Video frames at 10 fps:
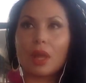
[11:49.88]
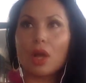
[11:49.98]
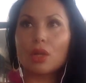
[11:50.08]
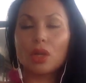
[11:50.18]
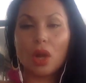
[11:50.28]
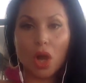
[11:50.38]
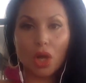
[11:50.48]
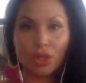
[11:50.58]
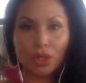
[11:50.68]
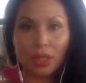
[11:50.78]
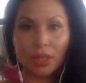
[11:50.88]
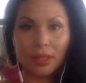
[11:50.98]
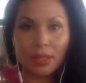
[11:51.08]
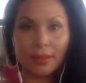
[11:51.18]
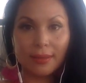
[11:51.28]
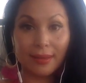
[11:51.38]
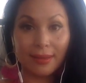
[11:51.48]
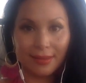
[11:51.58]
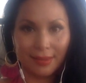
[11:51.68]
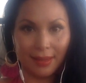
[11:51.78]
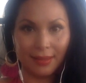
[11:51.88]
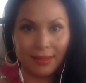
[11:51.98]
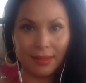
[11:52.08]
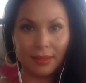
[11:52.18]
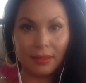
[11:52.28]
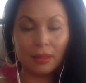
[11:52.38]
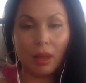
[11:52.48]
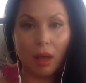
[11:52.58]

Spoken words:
unconscious consensus